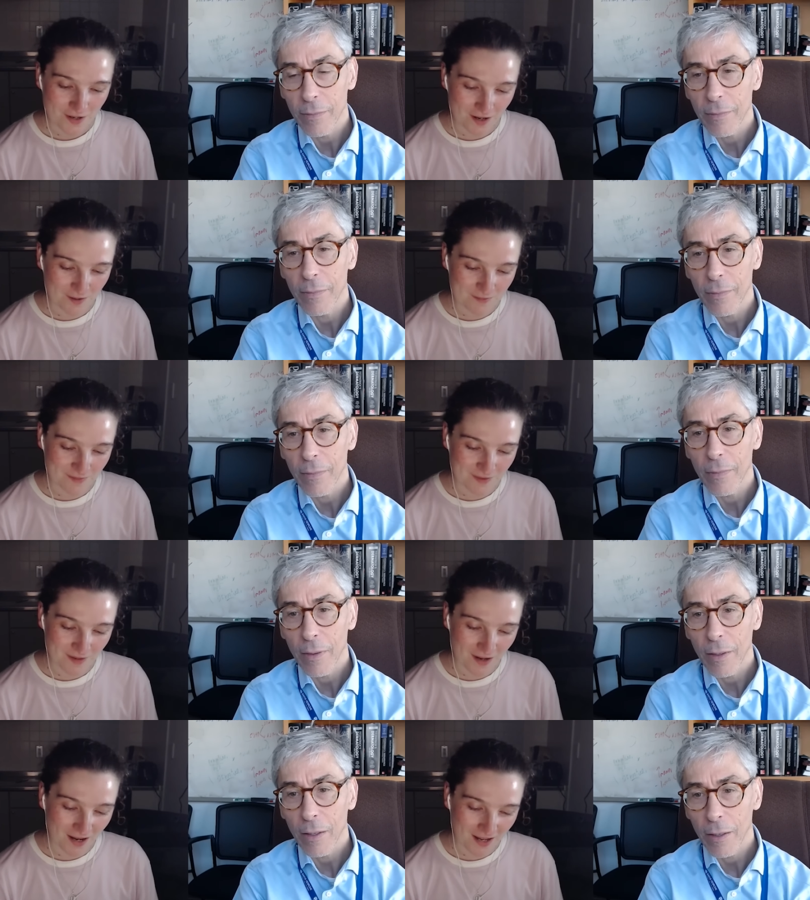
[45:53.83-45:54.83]
Speaker 1: Um,
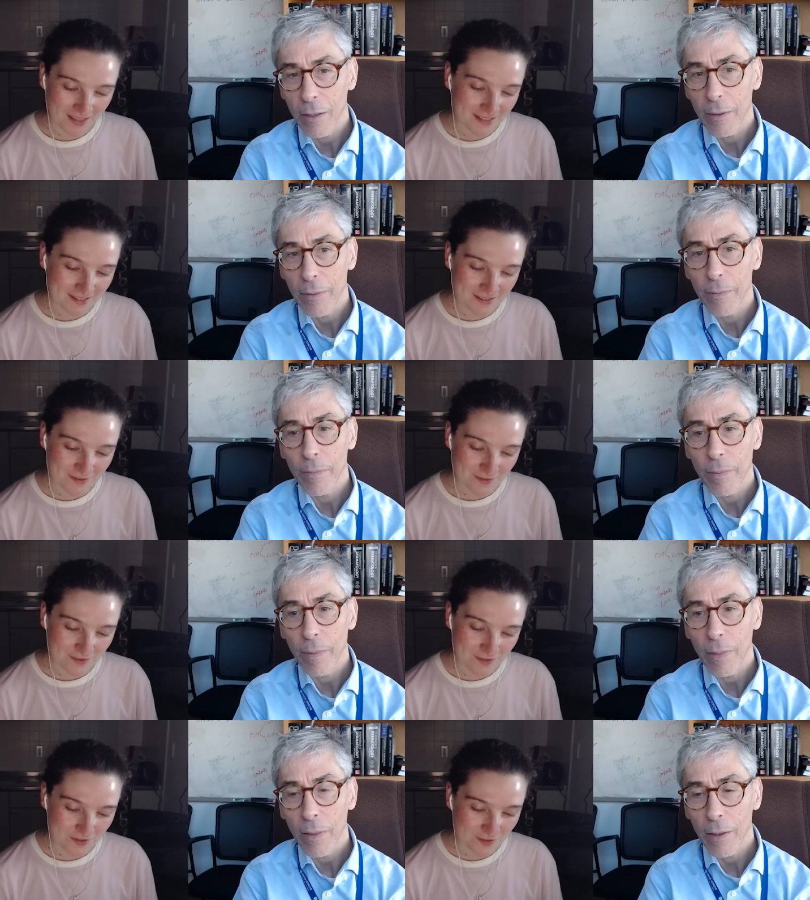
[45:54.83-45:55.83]
I, I, think
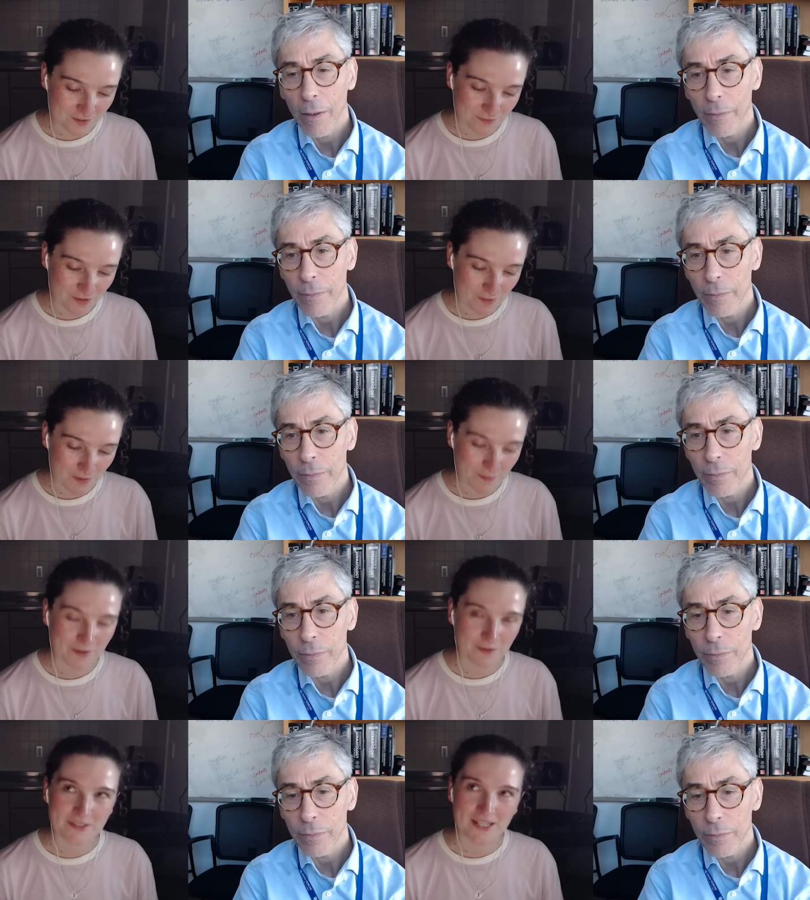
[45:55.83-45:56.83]
to sort of wrap up
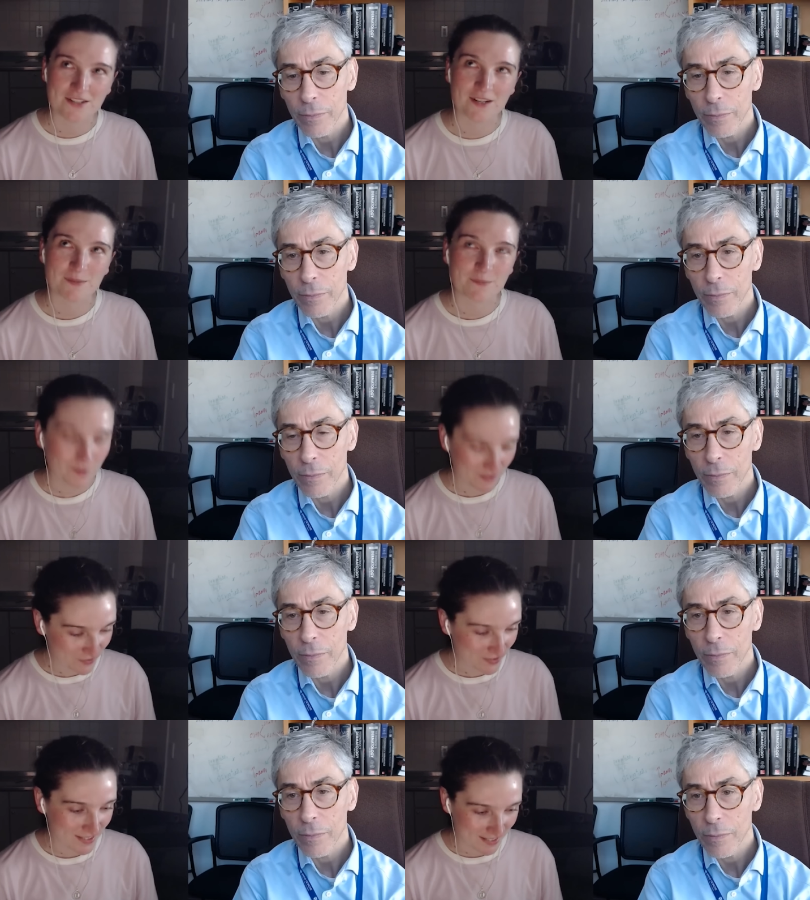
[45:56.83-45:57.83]
our conversation, I'm more
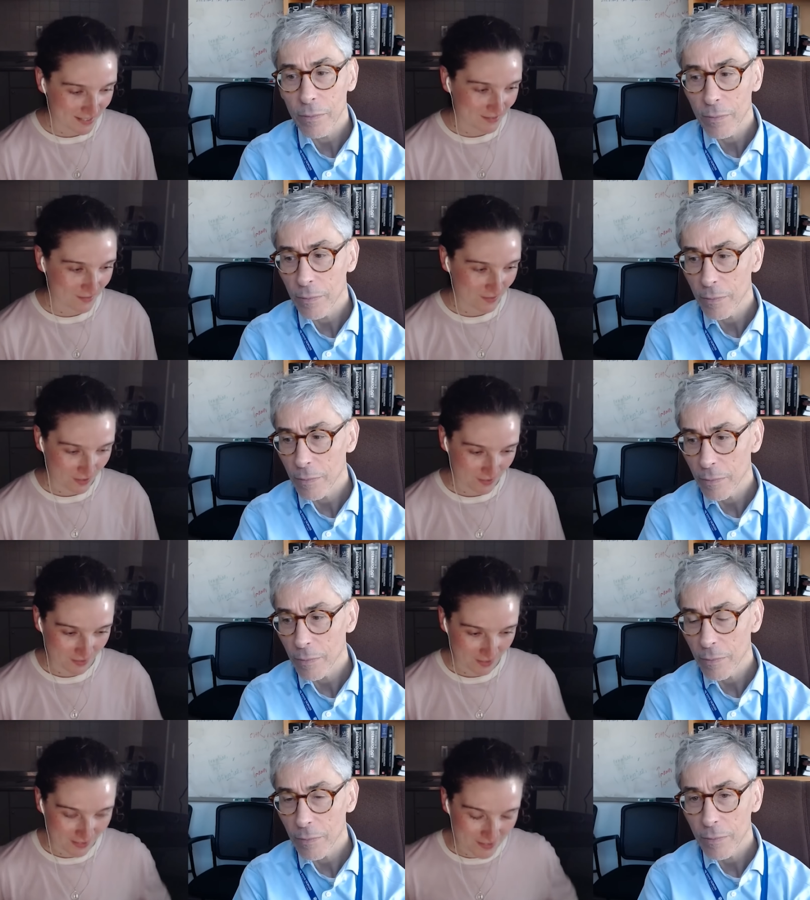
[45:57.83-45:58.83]
interested in, uh,
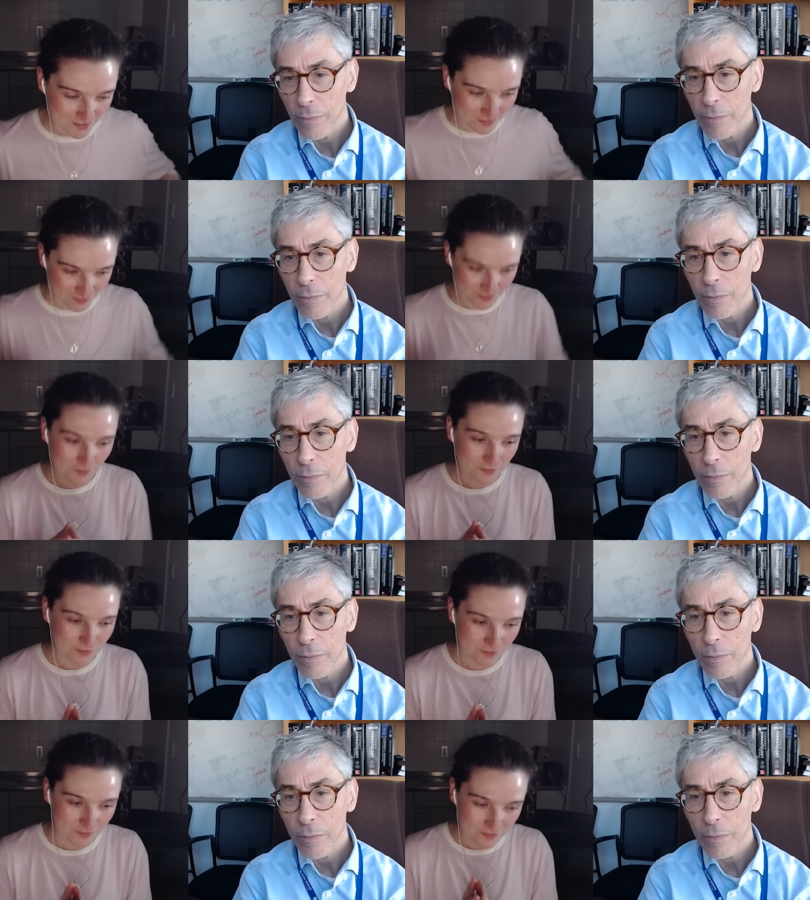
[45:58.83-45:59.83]
I guess,
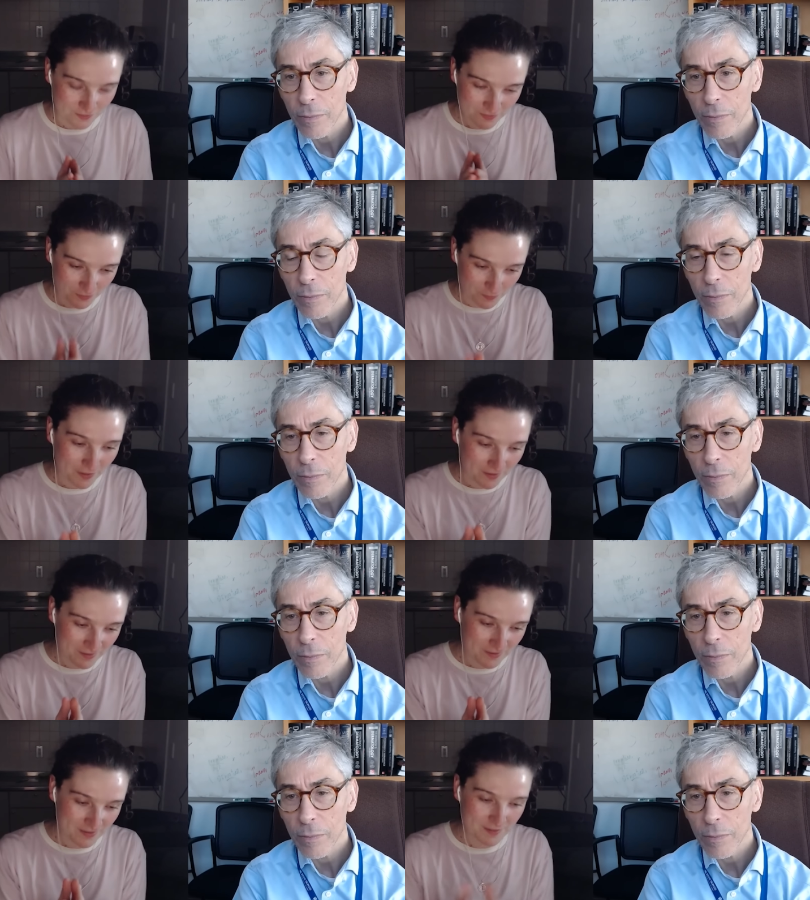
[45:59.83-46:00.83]
your your background as